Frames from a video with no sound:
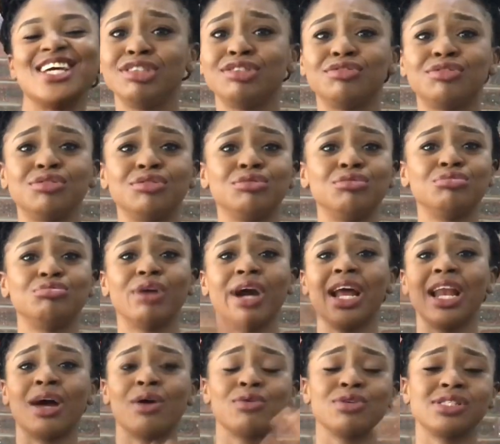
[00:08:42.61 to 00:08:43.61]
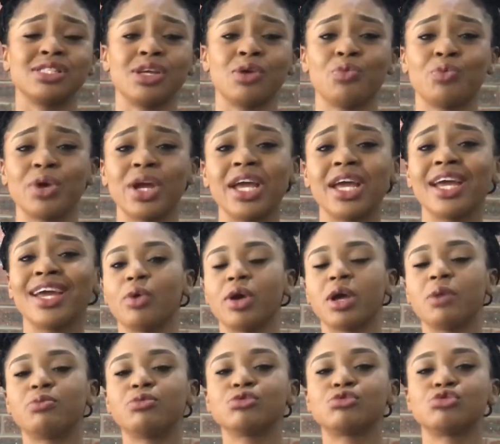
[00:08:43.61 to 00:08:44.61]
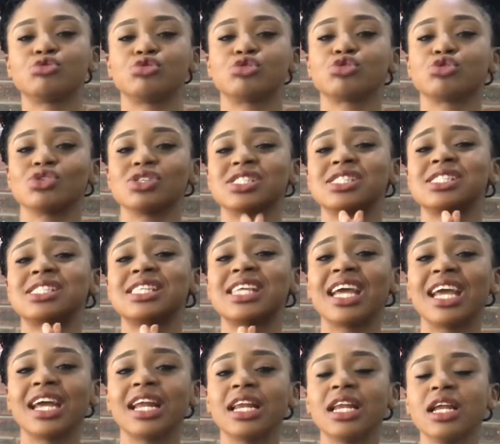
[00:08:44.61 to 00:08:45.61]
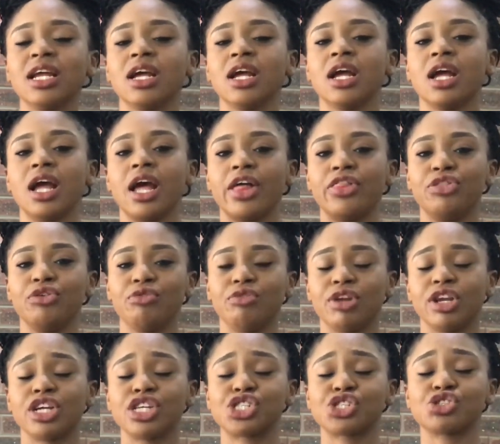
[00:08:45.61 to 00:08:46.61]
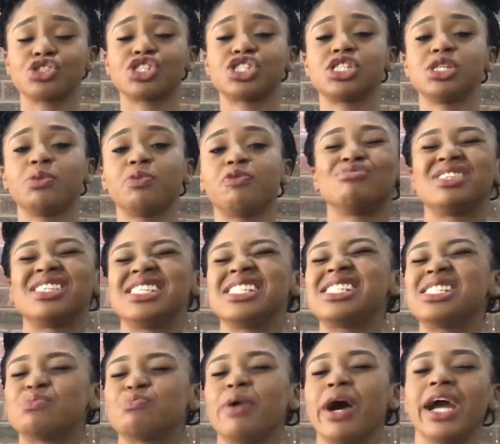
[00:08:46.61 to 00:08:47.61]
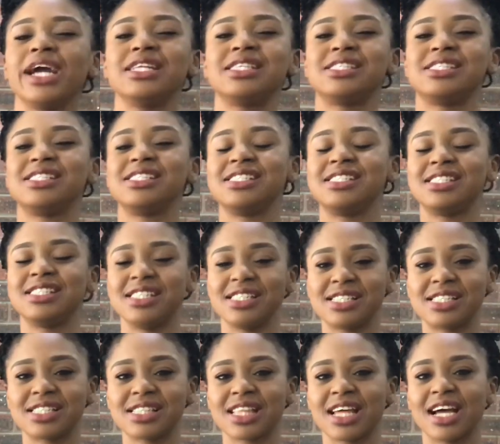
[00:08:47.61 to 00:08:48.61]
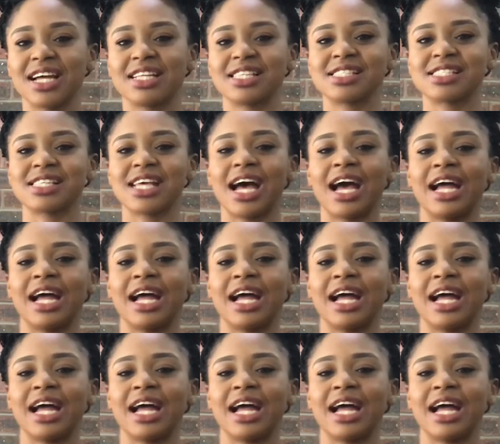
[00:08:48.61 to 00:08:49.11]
Even while I was away, we were able to sustain the relationship despite the distance,